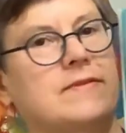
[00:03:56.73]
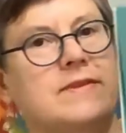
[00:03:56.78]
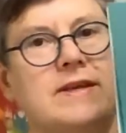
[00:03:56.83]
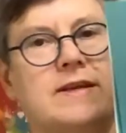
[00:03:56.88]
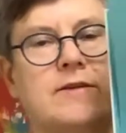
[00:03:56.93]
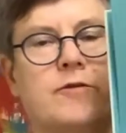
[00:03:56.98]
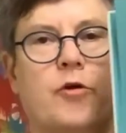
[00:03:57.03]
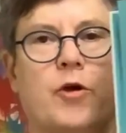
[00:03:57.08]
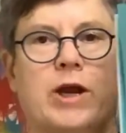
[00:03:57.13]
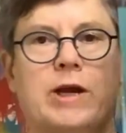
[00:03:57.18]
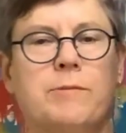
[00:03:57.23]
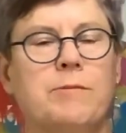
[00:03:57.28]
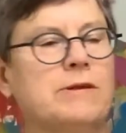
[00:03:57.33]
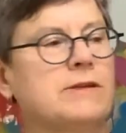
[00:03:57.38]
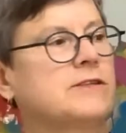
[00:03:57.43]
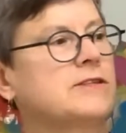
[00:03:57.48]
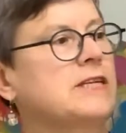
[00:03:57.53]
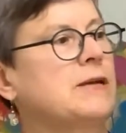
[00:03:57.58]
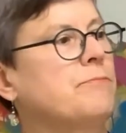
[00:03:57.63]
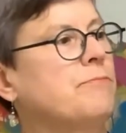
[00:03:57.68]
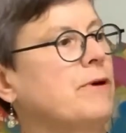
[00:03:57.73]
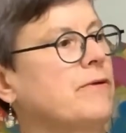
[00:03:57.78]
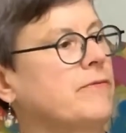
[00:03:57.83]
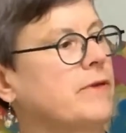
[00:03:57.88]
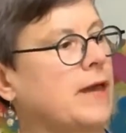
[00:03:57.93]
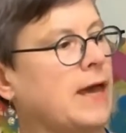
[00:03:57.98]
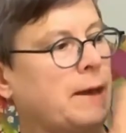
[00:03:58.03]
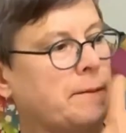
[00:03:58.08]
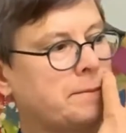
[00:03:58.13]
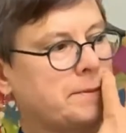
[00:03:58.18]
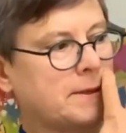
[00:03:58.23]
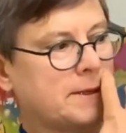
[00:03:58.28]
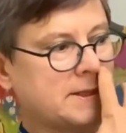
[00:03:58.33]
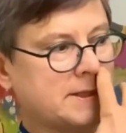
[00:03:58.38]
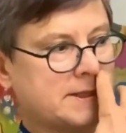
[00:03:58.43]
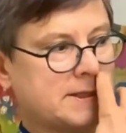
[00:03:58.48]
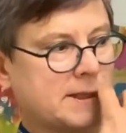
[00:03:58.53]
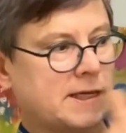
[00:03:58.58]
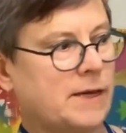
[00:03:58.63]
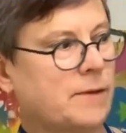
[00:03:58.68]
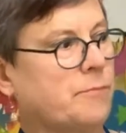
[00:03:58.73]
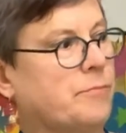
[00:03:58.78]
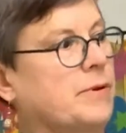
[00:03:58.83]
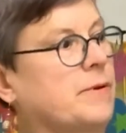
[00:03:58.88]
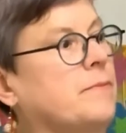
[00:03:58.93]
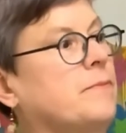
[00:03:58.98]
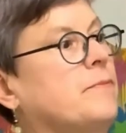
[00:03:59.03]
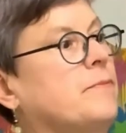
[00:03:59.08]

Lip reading: The Incredible Ship of Captain Skip.